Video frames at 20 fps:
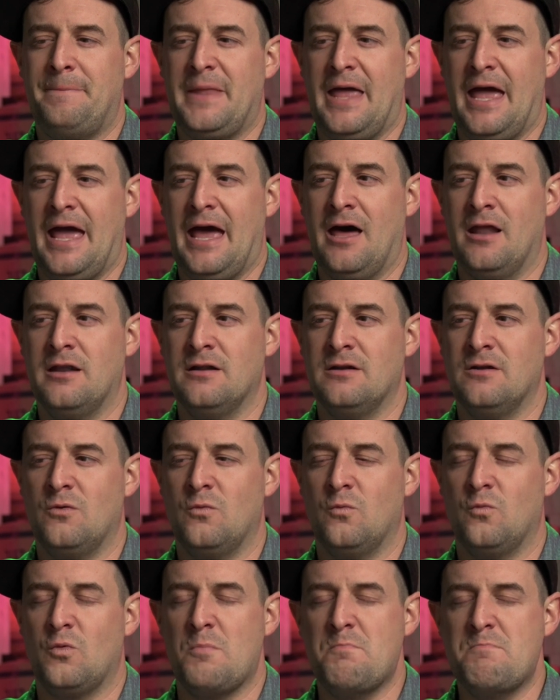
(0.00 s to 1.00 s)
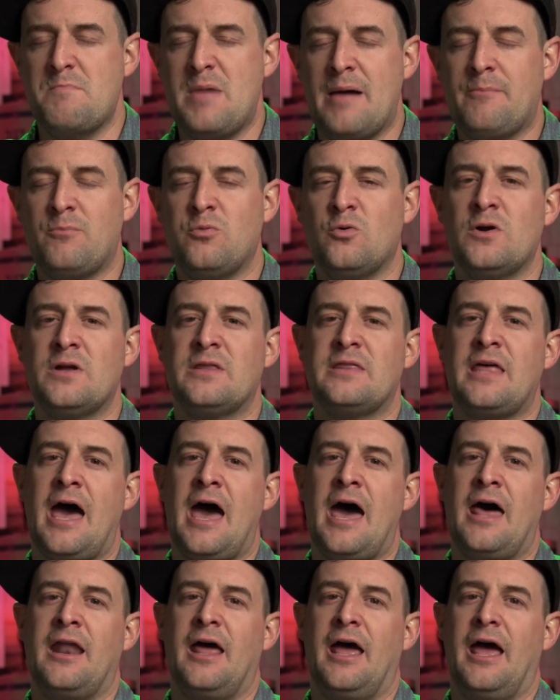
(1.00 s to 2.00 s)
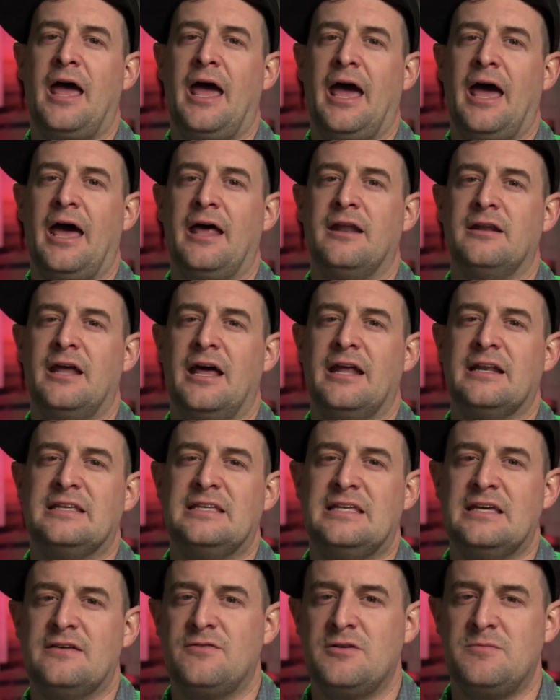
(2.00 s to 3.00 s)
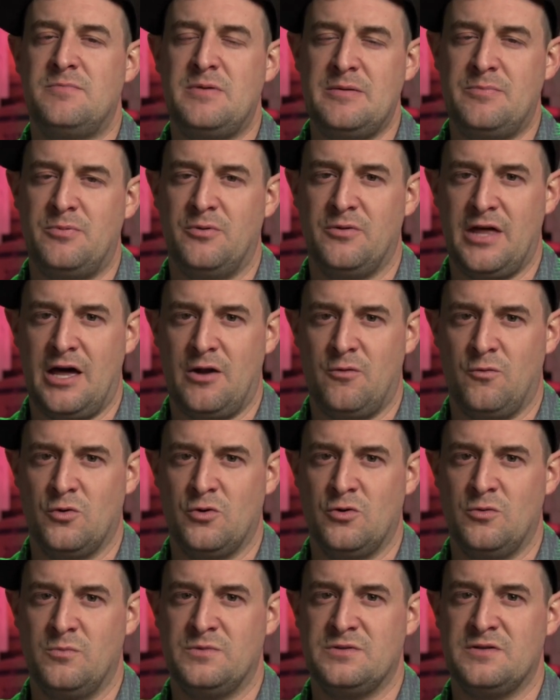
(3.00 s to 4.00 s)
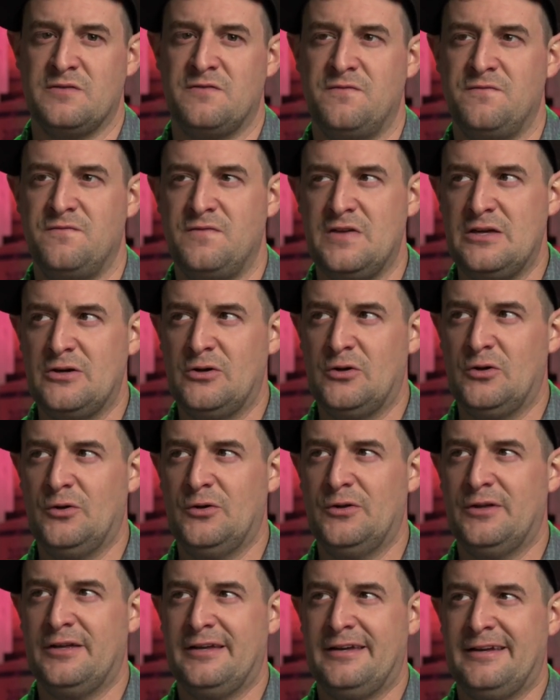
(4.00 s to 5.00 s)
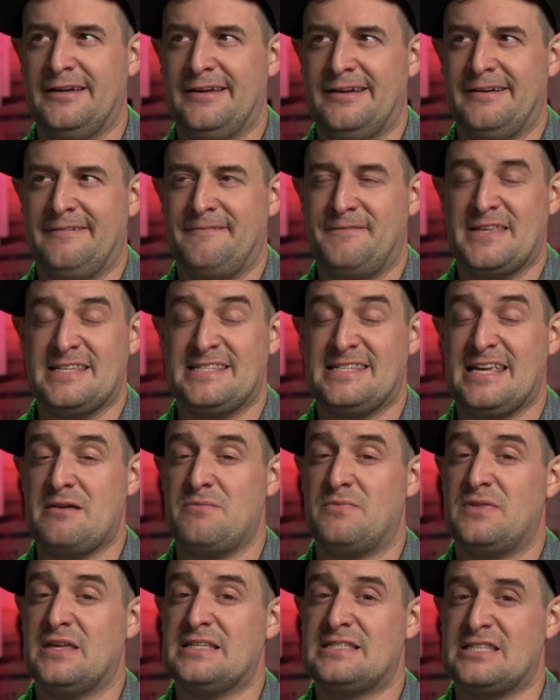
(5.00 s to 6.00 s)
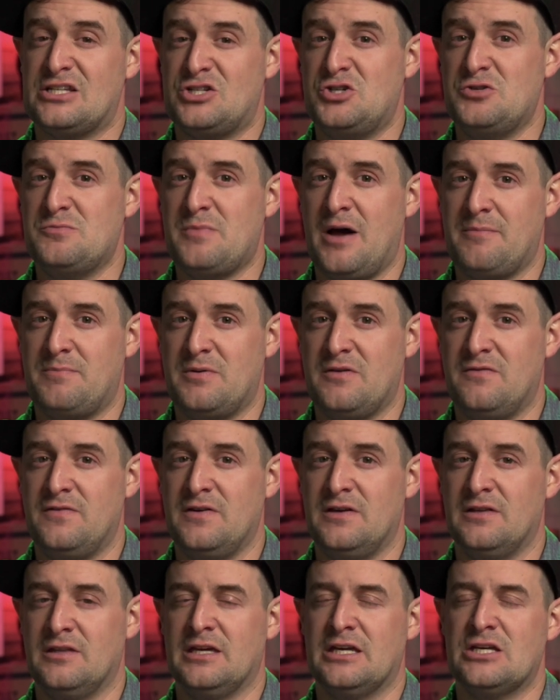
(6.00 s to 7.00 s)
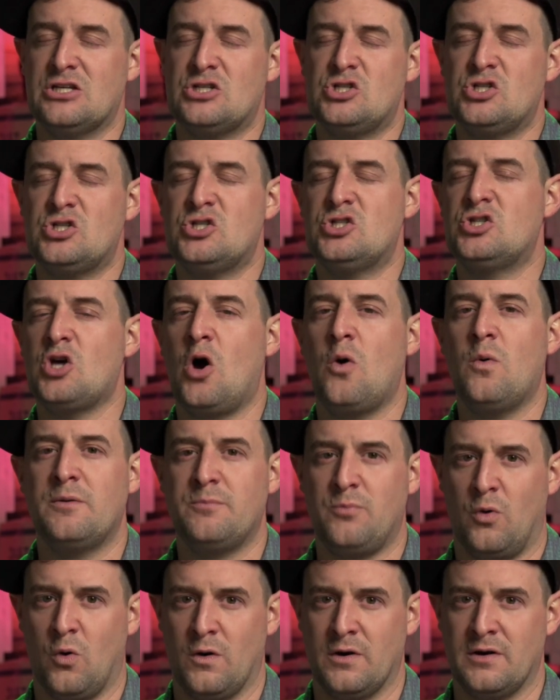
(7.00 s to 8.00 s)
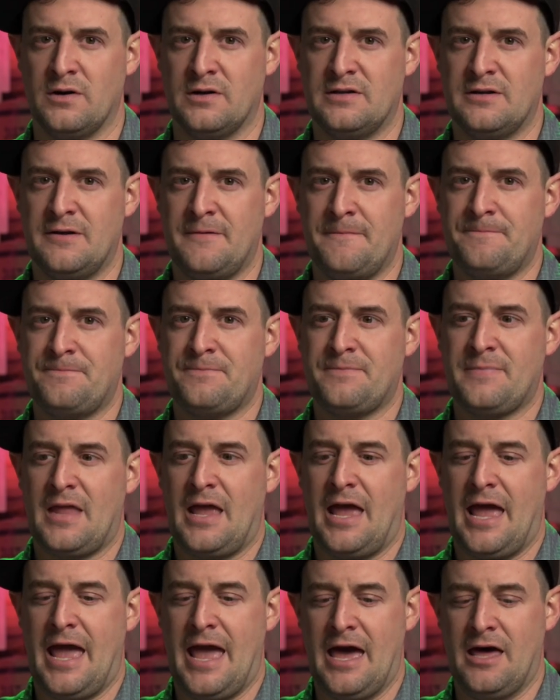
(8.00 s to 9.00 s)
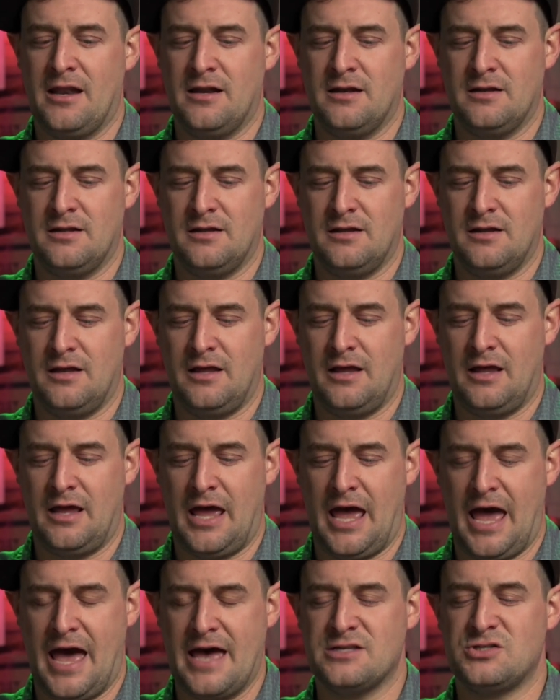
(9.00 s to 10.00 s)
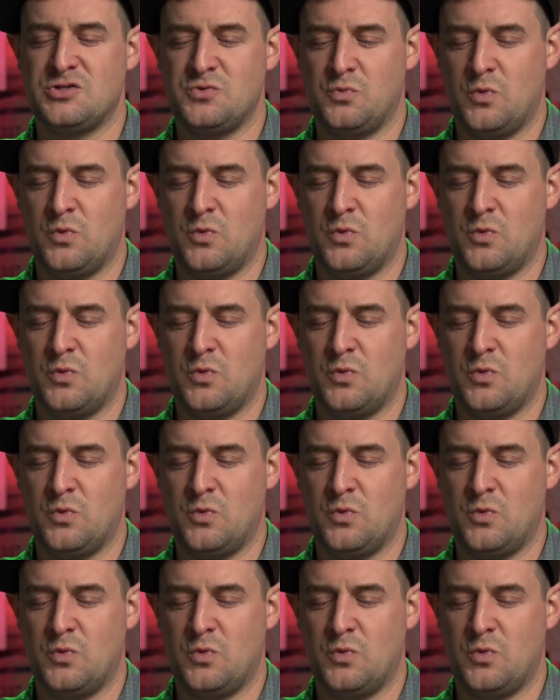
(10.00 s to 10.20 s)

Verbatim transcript: and remembering that and and giving people that room to feel the same things that you might be feeling is so important and as